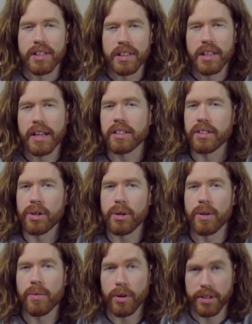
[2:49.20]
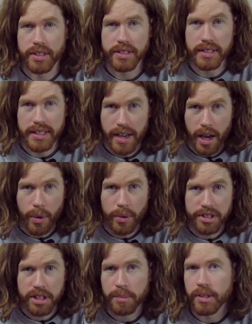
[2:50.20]
The likelihood of our kids
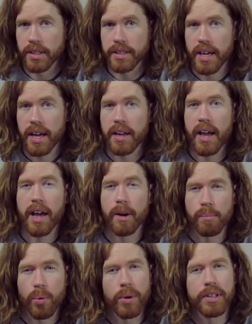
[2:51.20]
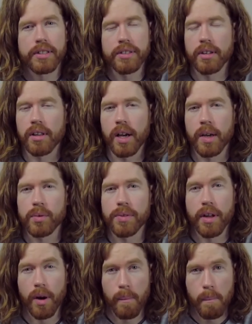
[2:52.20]
encountering something like that at a point in their lives
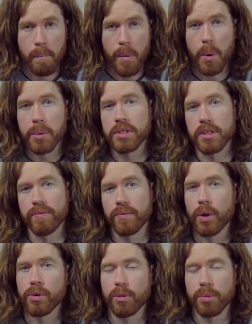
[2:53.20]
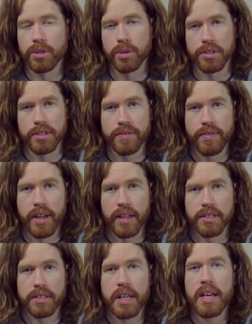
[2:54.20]
when they are most vulnerable to its
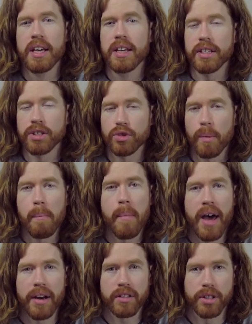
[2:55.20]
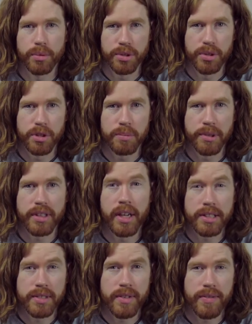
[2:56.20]
effects is dramatically reduced
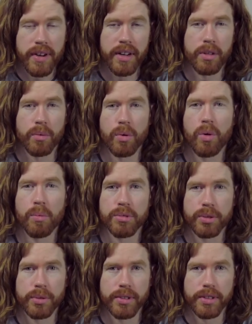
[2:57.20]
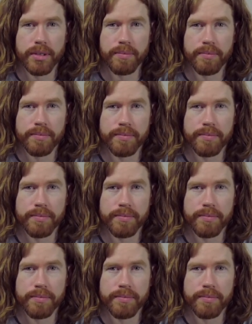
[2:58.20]
because of the fact that we're homeschooling them.